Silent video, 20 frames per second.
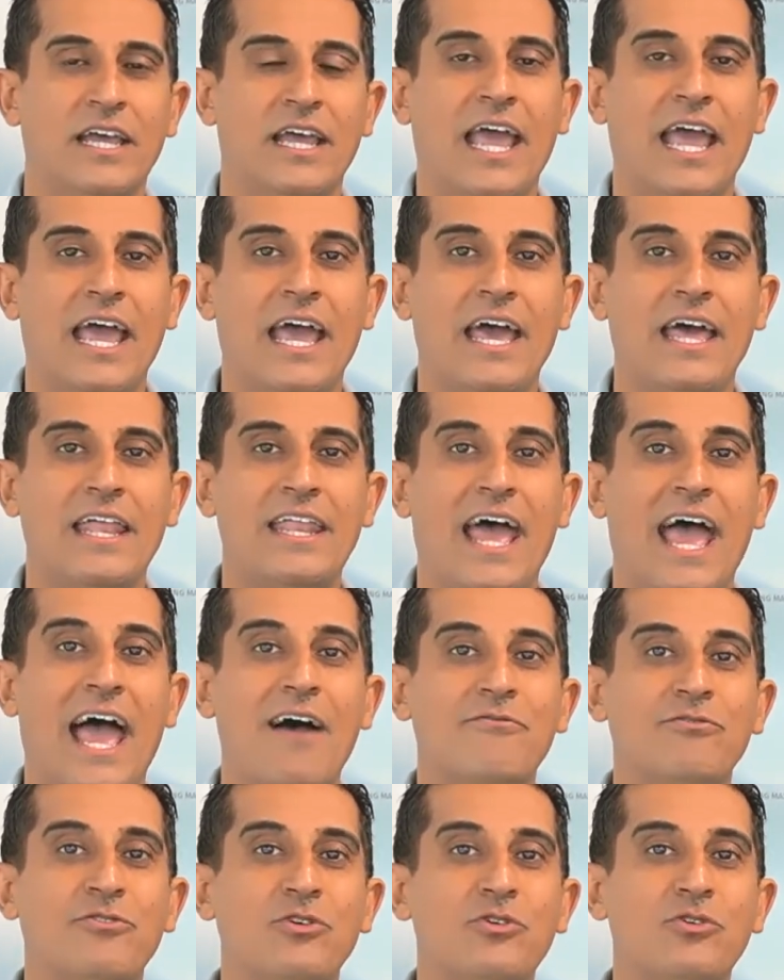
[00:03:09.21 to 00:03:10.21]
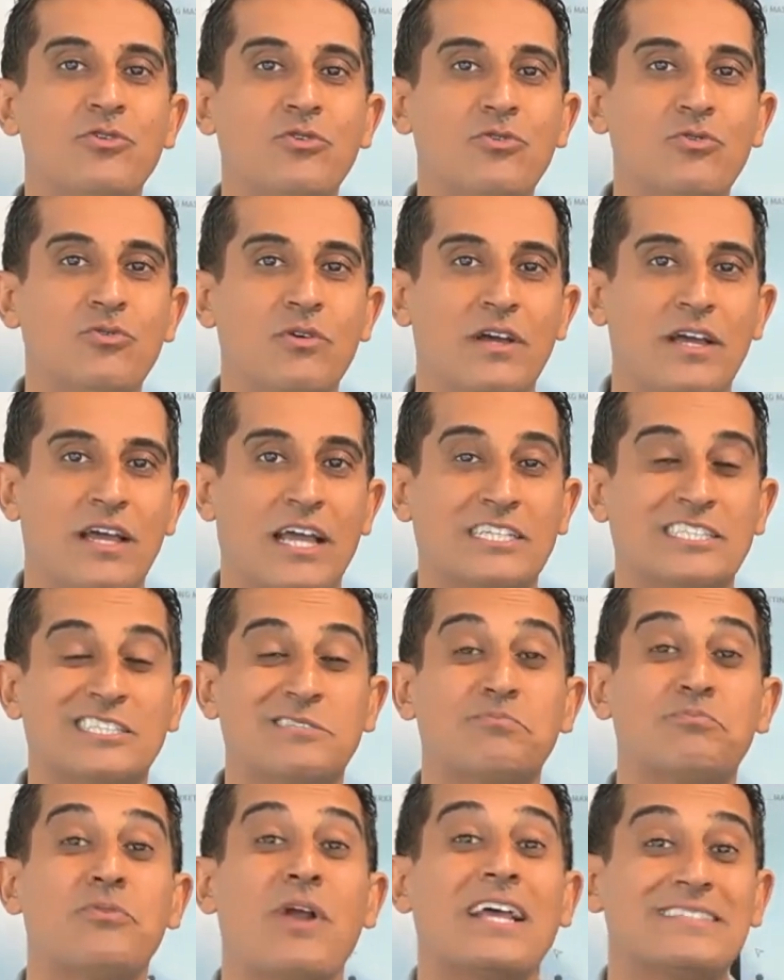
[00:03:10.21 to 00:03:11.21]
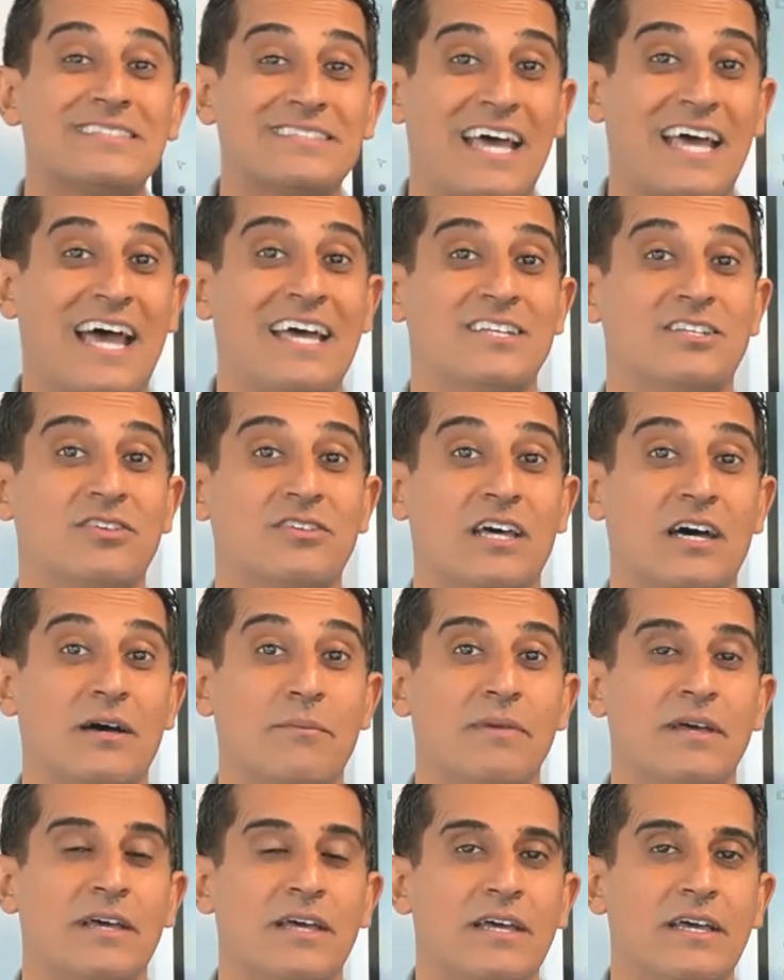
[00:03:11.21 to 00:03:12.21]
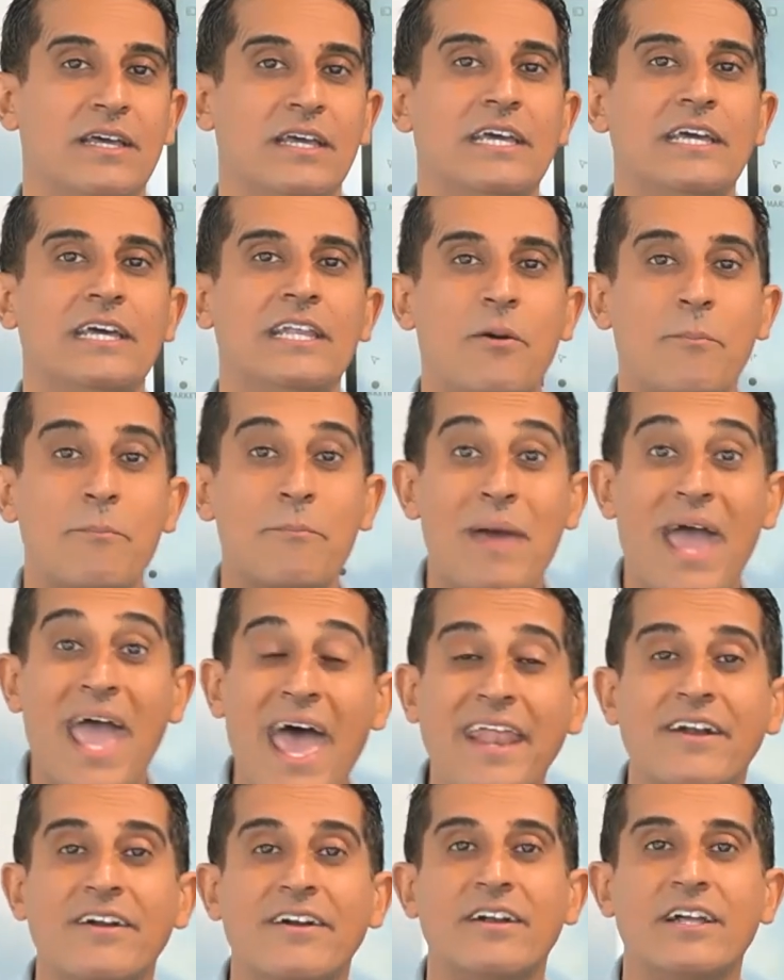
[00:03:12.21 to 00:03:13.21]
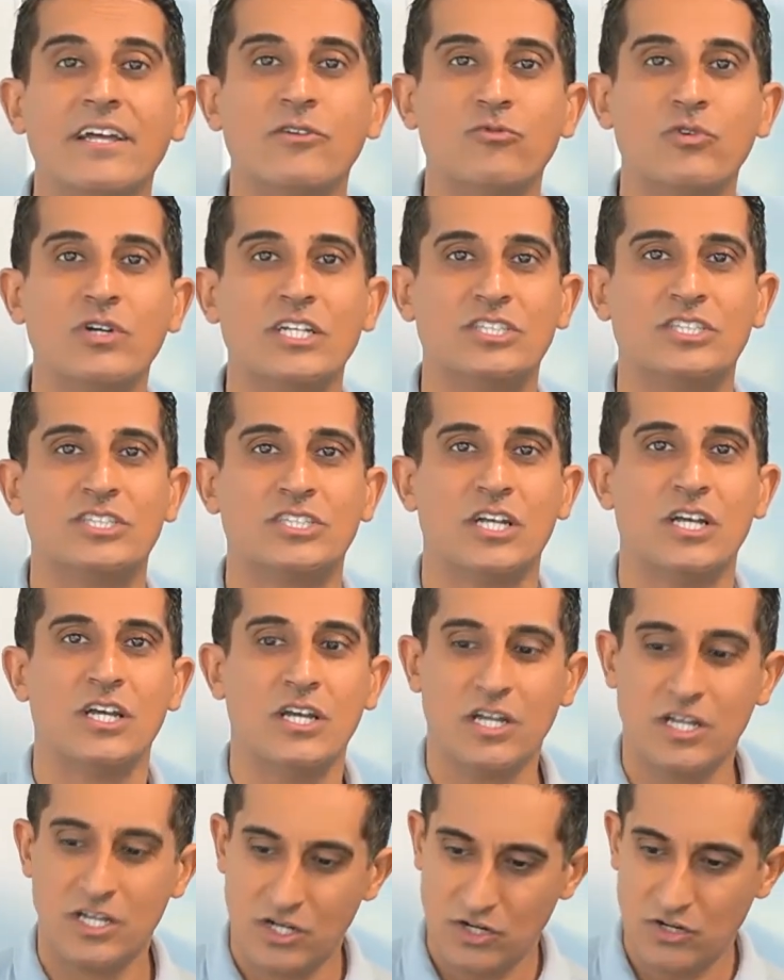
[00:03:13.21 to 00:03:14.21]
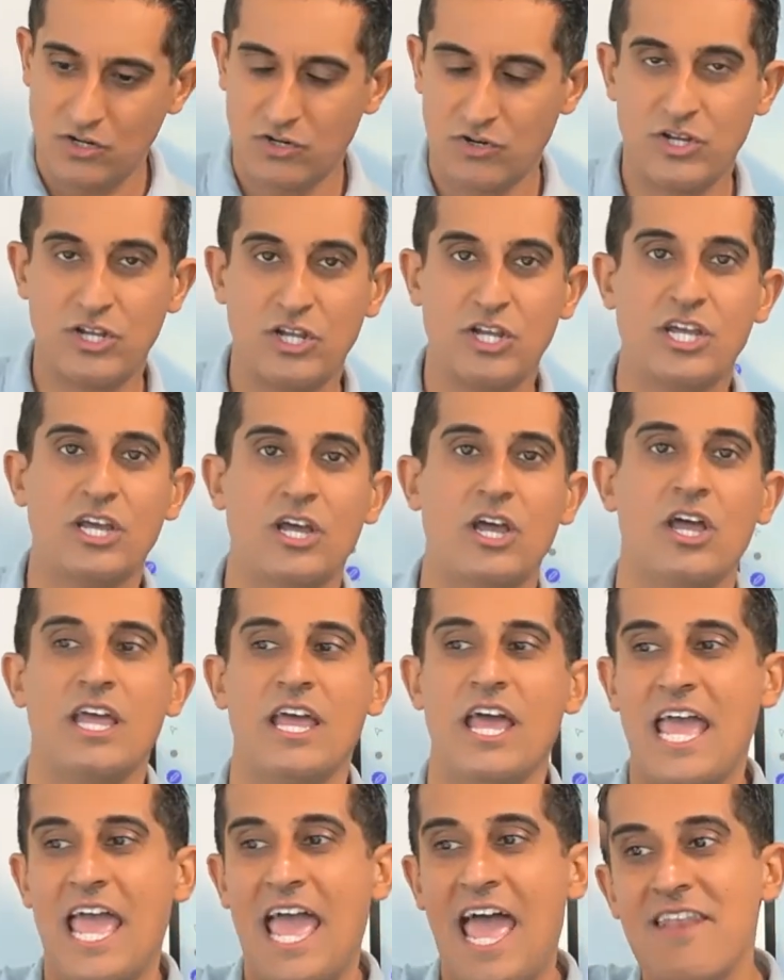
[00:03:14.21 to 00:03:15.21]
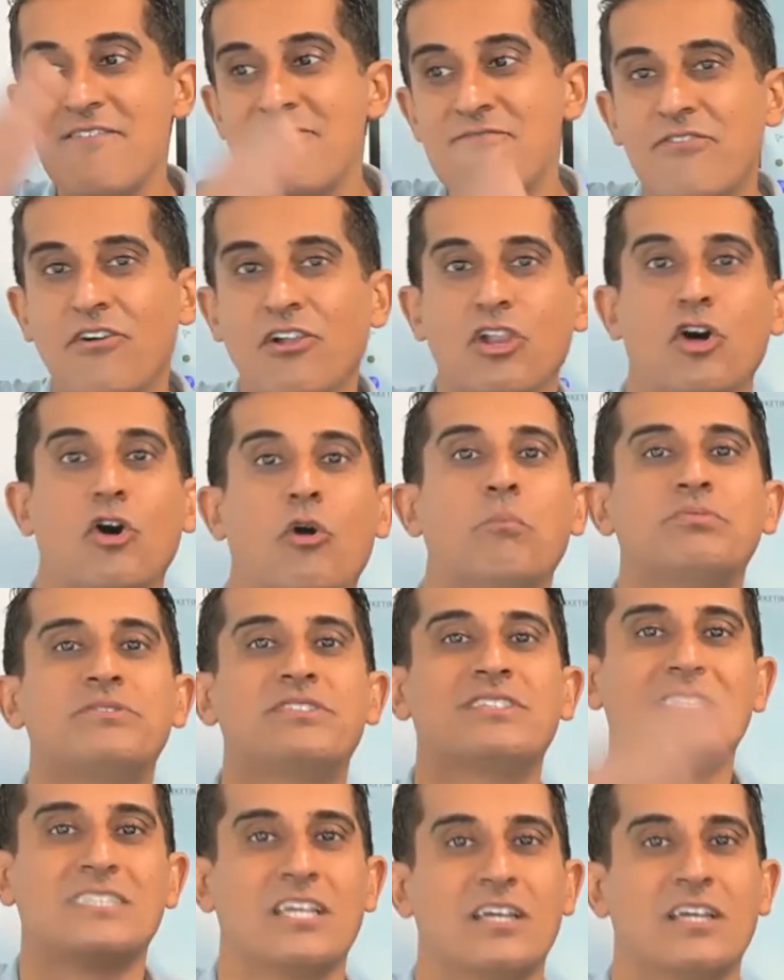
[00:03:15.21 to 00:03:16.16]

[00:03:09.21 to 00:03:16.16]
And have you expressed that to them in a manner in which envelopes,